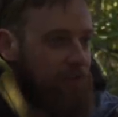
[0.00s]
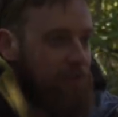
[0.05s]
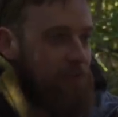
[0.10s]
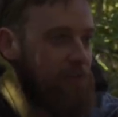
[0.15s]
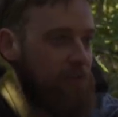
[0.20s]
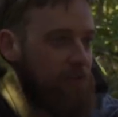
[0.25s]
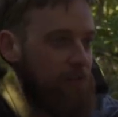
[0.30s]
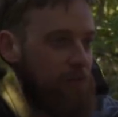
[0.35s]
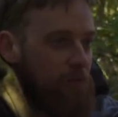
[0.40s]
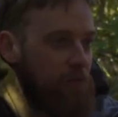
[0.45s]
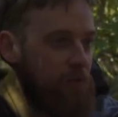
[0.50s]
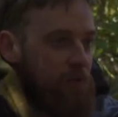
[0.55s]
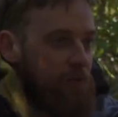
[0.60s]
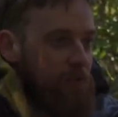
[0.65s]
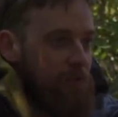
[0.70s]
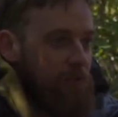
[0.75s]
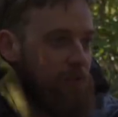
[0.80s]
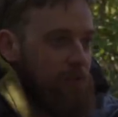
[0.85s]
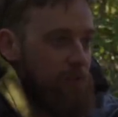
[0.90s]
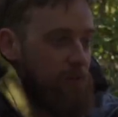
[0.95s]
during this vlog
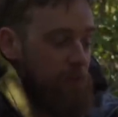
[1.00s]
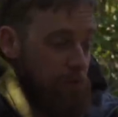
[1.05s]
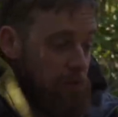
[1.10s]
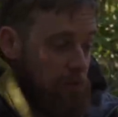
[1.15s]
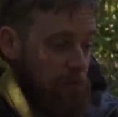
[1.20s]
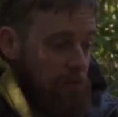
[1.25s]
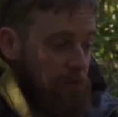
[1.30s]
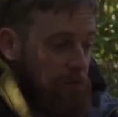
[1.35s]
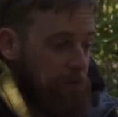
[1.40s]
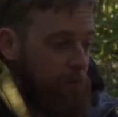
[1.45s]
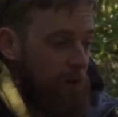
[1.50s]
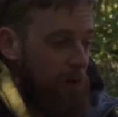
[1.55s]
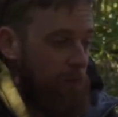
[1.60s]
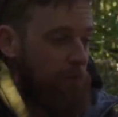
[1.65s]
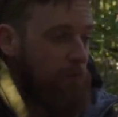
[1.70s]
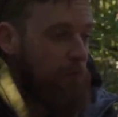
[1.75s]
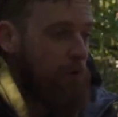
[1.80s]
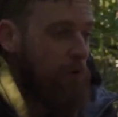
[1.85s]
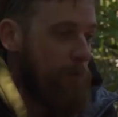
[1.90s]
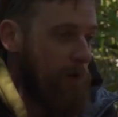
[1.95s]
or during this
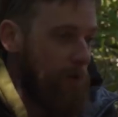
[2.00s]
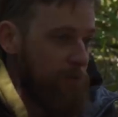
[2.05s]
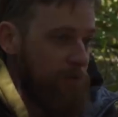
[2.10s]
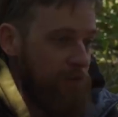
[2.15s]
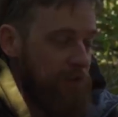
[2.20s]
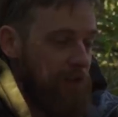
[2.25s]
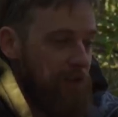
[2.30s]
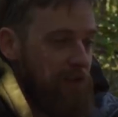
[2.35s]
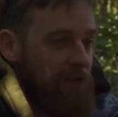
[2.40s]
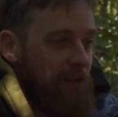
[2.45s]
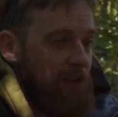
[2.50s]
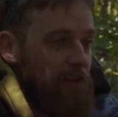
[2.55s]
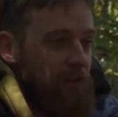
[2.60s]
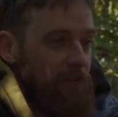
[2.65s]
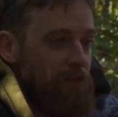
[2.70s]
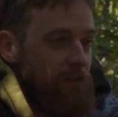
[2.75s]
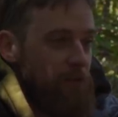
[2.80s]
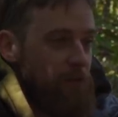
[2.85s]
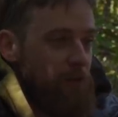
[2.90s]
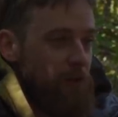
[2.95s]
month, I'll be able to get down
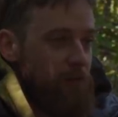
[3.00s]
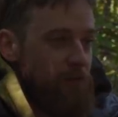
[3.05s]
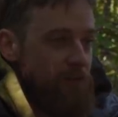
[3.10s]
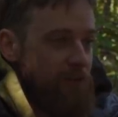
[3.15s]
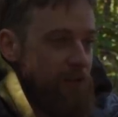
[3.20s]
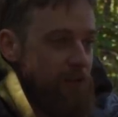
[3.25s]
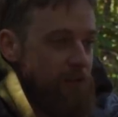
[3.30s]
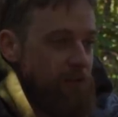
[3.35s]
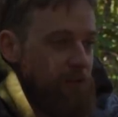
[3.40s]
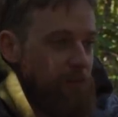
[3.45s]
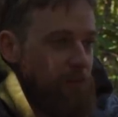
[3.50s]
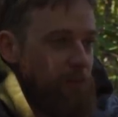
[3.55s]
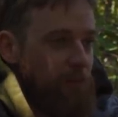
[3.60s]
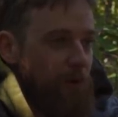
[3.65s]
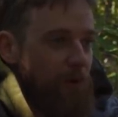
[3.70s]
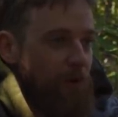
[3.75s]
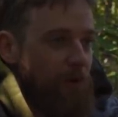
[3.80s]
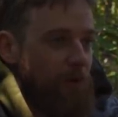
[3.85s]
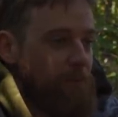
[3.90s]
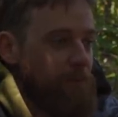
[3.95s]
and do another session,
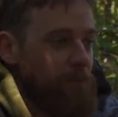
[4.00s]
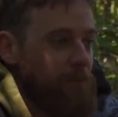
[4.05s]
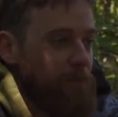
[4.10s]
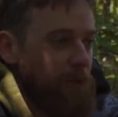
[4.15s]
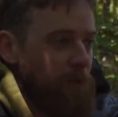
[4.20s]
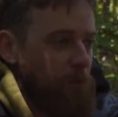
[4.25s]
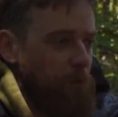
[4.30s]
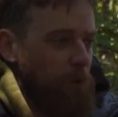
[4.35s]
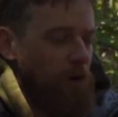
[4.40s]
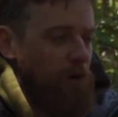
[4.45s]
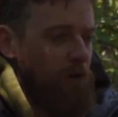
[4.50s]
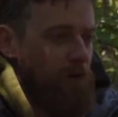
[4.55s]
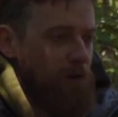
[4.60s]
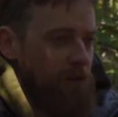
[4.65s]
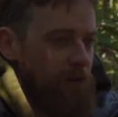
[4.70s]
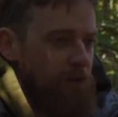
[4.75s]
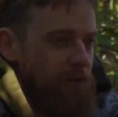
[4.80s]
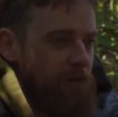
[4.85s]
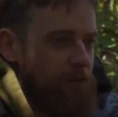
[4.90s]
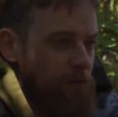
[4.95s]
but work
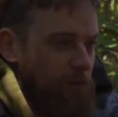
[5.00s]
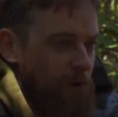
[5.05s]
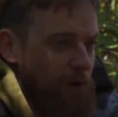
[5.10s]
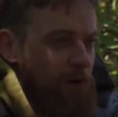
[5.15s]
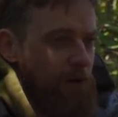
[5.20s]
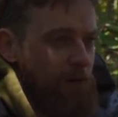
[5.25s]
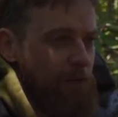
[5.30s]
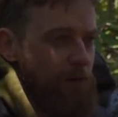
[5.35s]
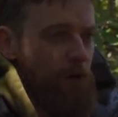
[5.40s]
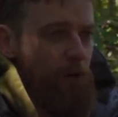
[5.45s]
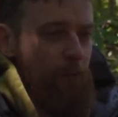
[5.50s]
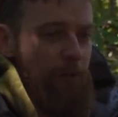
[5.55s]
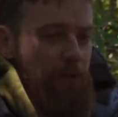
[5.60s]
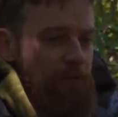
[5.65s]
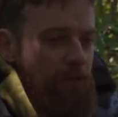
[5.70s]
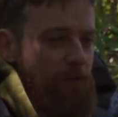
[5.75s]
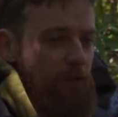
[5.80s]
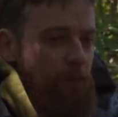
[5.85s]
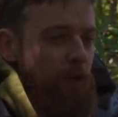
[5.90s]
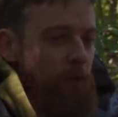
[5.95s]
is very, very
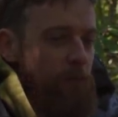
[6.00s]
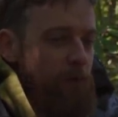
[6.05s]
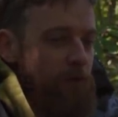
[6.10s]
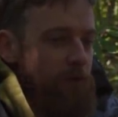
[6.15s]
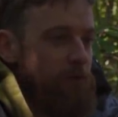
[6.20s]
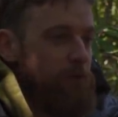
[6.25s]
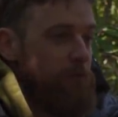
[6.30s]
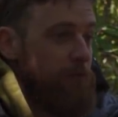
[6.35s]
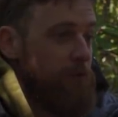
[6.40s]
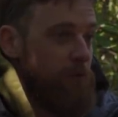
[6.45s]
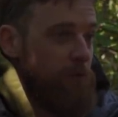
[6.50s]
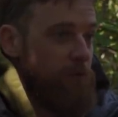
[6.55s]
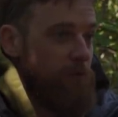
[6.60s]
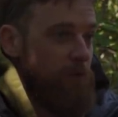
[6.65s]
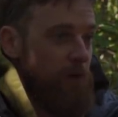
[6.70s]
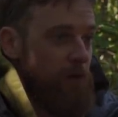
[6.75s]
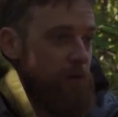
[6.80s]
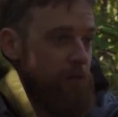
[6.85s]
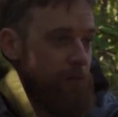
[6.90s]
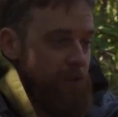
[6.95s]
busy at the moment. Obviously, with
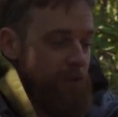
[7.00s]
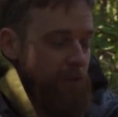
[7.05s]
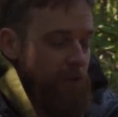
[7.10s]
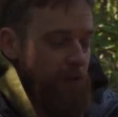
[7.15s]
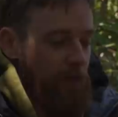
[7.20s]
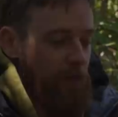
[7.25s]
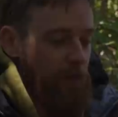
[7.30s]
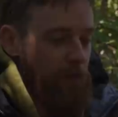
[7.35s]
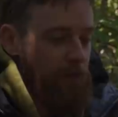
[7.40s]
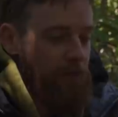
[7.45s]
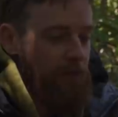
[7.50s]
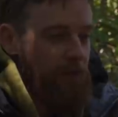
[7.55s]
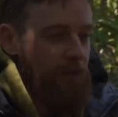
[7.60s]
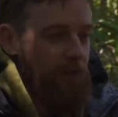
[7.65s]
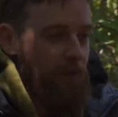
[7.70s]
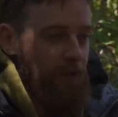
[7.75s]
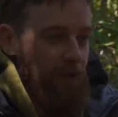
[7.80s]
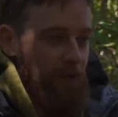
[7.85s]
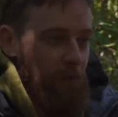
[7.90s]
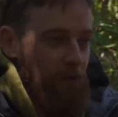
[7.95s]
nights being allowed,
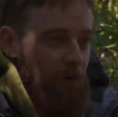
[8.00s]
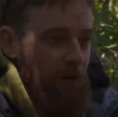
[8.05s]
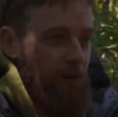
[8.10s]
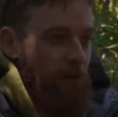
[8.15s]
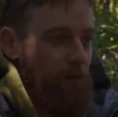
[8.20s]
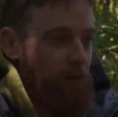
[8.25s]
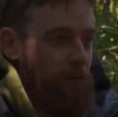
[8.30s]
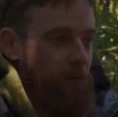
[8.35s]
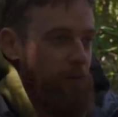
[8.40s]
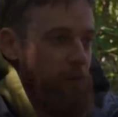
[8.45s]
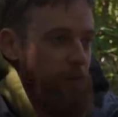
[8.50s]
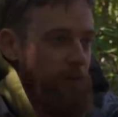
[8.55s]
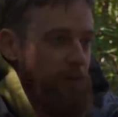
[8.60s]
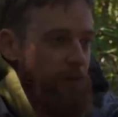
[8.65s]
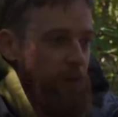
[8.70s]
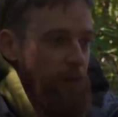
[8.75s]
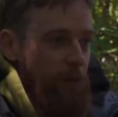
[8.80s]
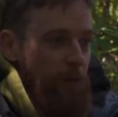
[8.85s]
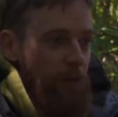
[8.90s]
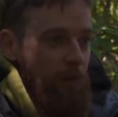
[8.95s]
we're out filming
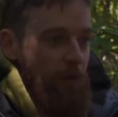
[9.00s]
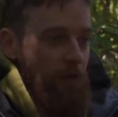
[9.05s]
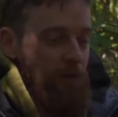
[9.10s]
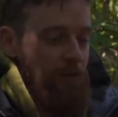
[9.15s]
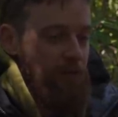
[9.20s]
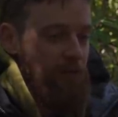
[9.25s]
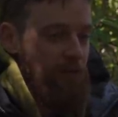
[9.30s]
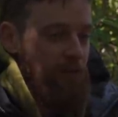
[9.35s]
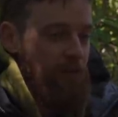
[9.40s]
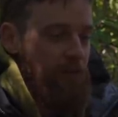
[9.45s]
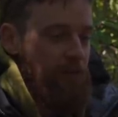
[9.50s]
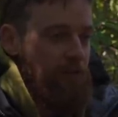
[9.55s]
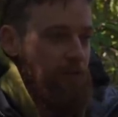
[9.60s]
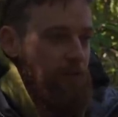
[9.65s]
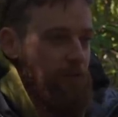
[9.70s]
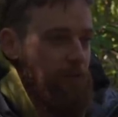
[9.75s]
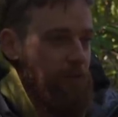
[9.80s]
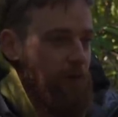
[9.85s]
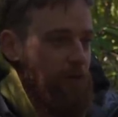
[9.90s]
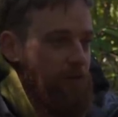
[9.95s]
a lot. So
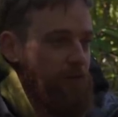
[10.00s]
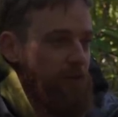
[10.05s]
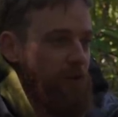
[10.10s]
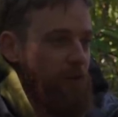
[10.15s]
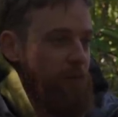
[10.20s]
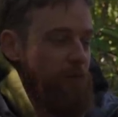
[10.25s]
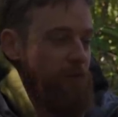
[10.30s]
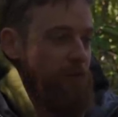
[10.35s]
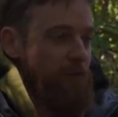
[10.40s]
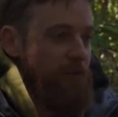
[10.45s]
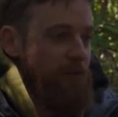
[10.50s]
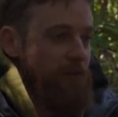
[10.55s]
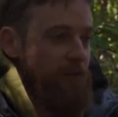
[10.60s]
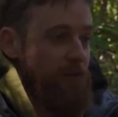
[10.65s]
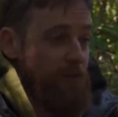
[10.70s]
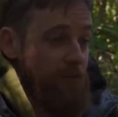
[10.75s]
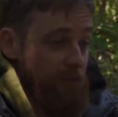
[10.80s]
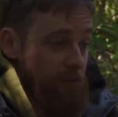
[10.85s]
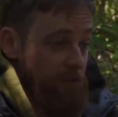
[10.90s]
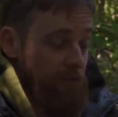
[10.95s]
trying to find time to
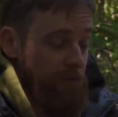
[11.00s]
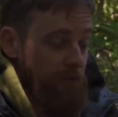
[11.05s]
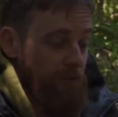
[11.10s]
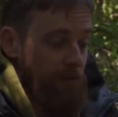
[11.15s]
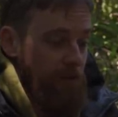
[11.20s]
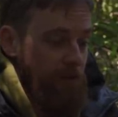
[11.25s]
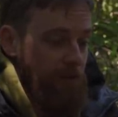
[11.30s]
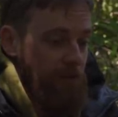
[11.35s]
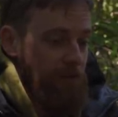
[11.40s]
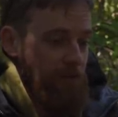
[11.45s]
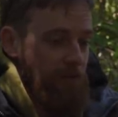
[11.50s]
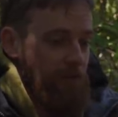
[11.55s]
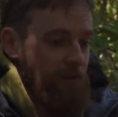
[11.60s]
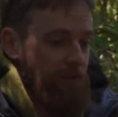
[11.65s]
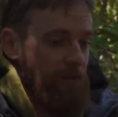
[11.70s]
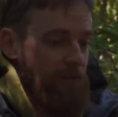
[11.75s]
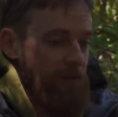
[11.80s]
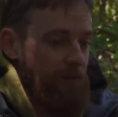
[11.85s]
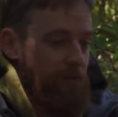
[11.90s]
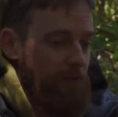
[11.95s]
do these and
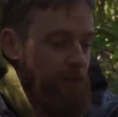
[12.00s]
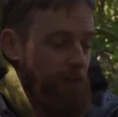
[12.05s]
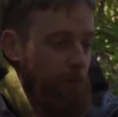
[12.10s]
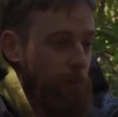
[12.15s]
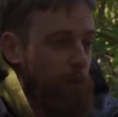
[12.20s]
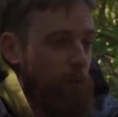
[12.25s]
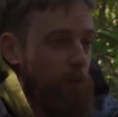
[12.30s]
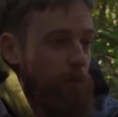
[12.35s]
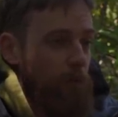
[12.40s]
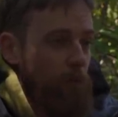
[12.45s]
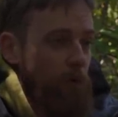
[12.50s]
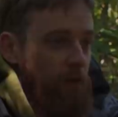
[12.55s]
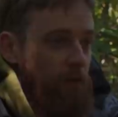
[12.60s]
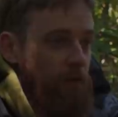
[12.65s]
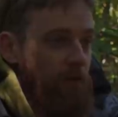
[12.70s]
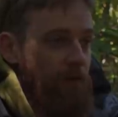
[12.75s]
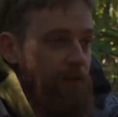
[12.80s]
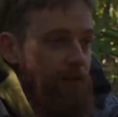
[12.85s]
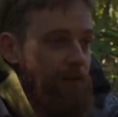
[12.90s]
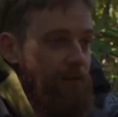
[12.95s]
to get more than one
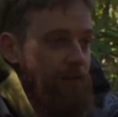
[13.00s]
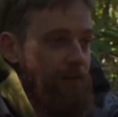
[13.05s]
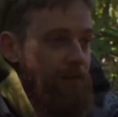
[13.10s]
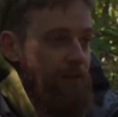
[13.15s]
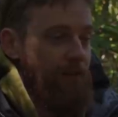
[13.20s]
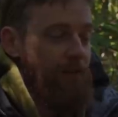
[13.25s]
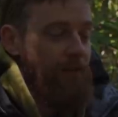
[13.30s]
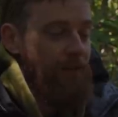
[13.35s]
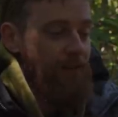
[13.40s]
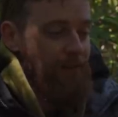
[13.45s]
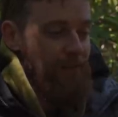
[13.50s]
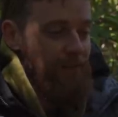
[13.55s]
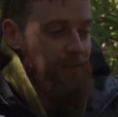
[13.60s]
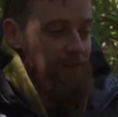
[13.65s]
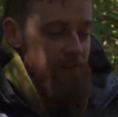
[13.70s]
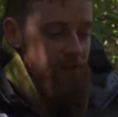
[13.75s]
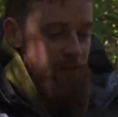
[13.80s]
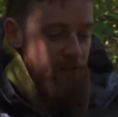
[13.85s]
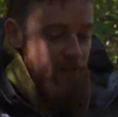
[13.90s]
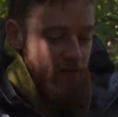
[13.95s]
night in
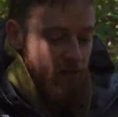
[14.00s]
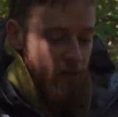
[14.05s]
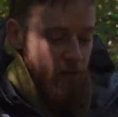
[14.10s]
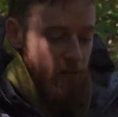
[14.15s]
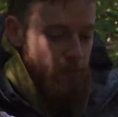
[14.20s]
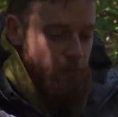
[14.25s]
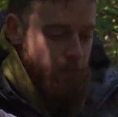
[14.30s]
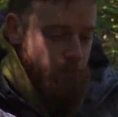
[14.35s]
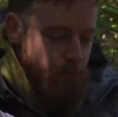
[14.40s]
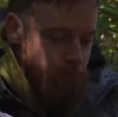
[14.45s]
isn't easy.